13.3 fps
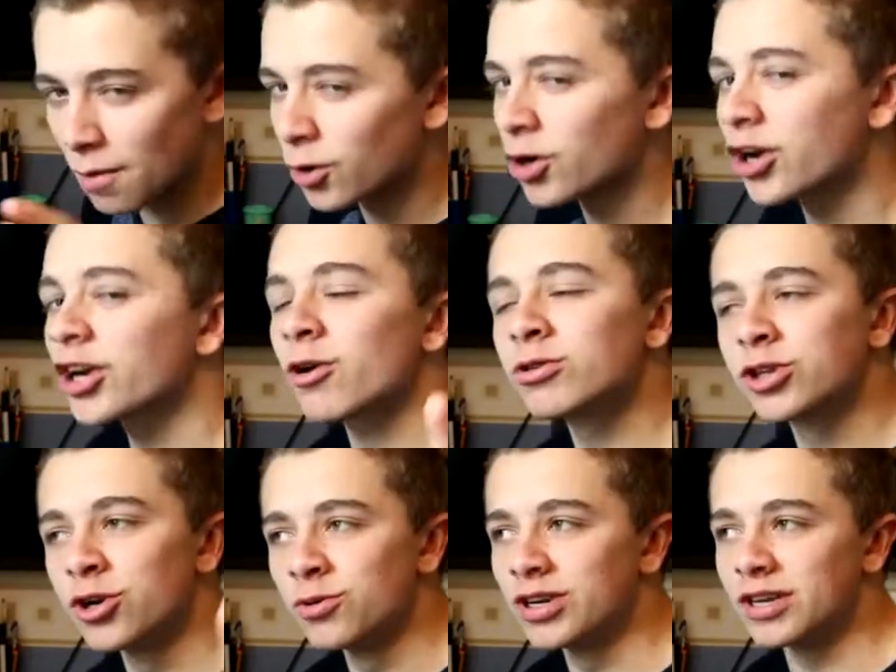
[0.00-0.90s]
I'm not going to go
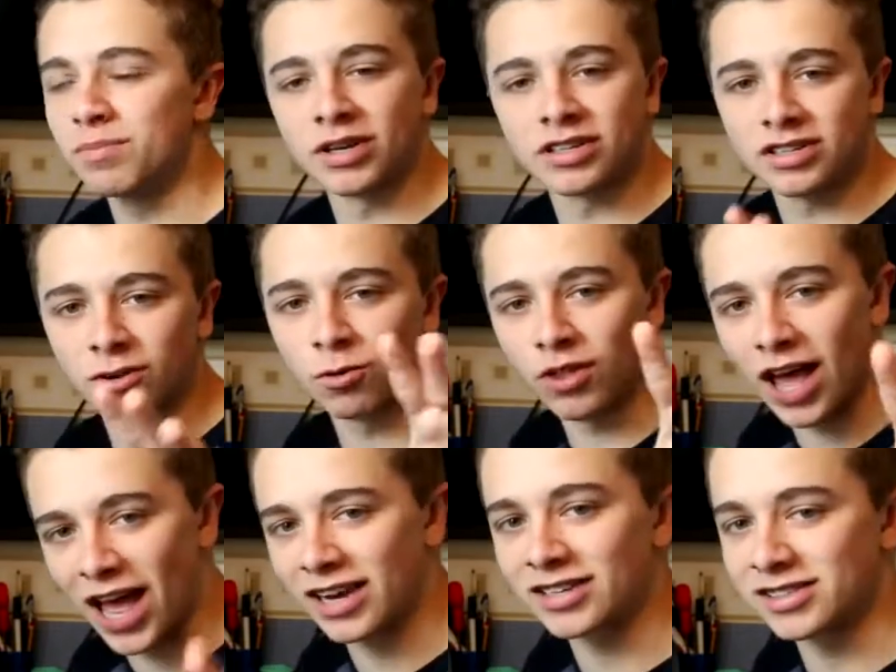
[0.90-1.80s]
too deep into all
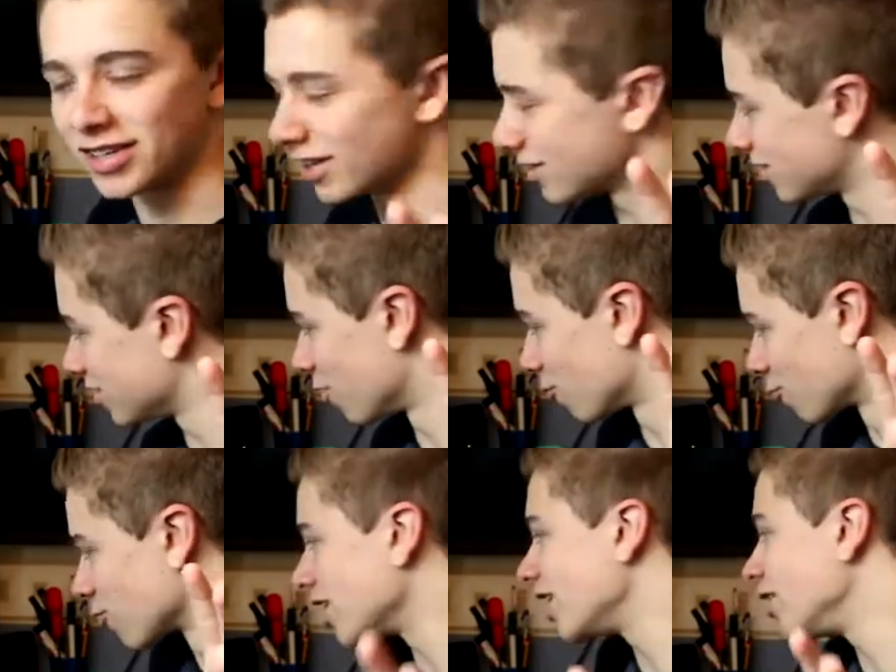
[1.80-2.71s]
the editing, because it's
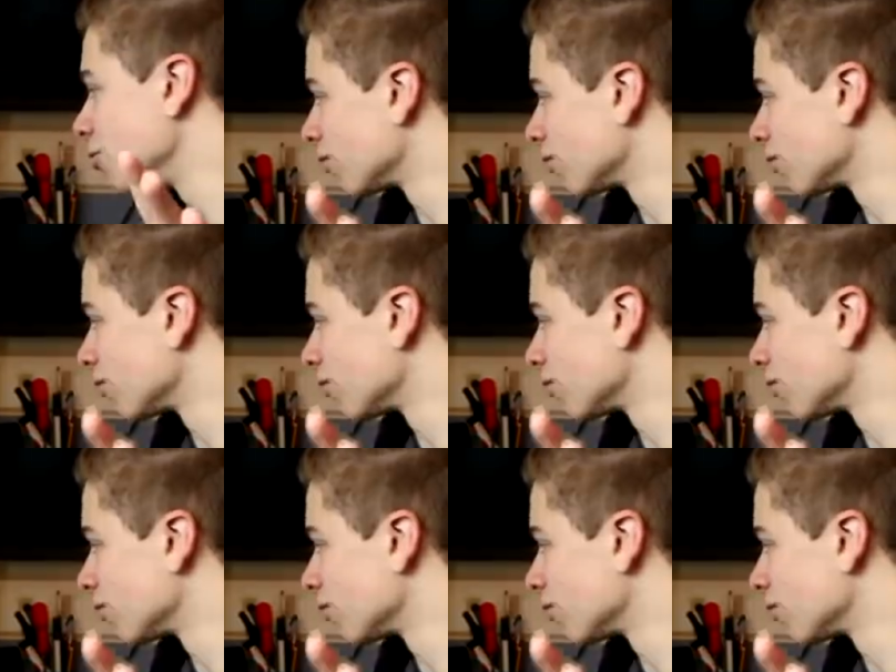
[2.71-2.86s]
not really